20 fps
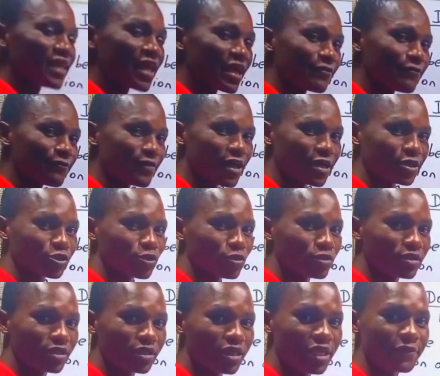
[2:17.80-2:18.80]
like
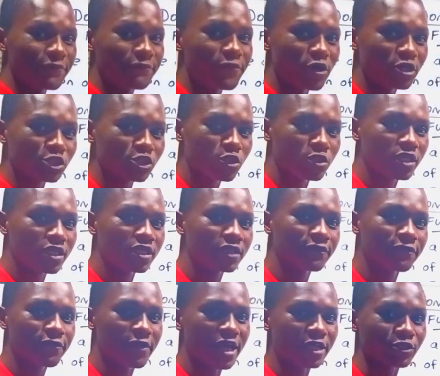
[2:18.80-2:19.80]
fraction, a function
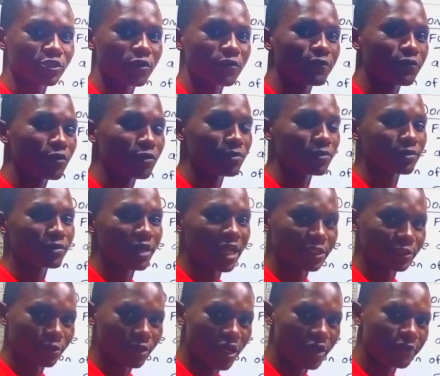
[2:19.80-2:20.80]
in fraction form,
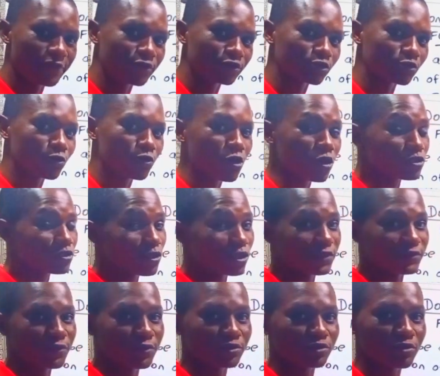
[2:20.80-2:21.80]
rational function, call
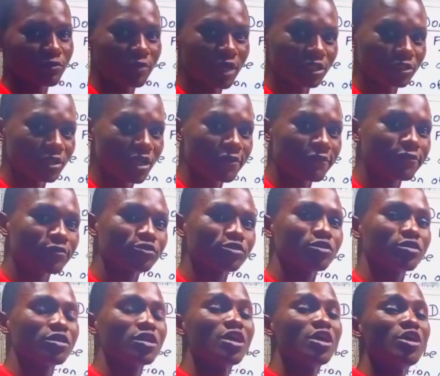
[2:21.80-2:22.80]
such function rational
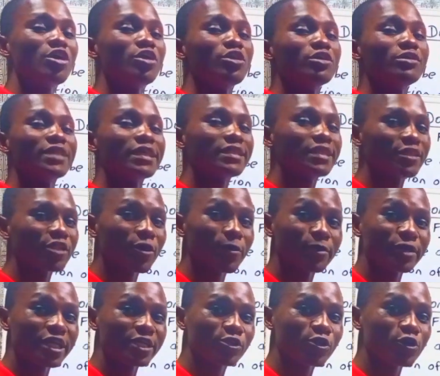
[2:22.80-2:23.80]
function, the
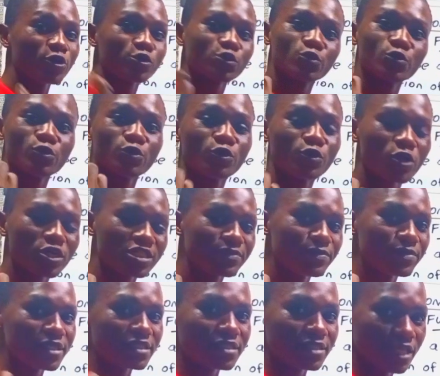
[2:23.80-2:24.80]
denominator should not
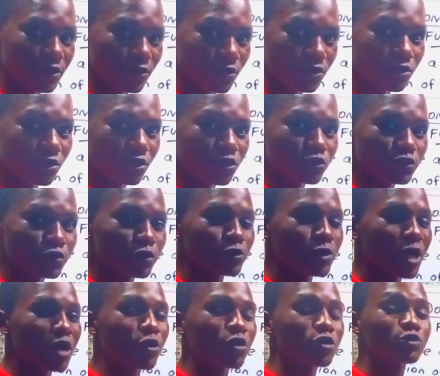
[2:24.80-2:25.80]
be 0. So
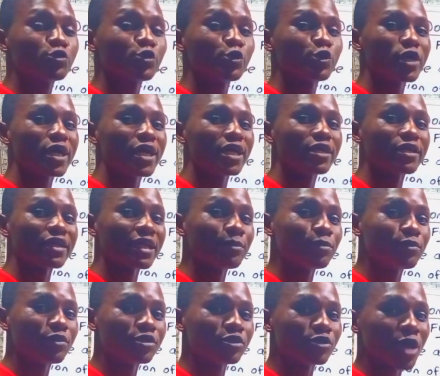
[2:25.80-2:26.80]
you are going
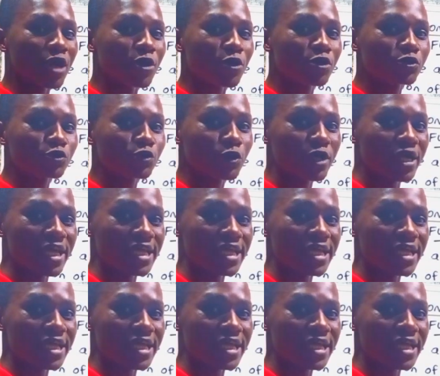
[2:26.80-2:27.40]
to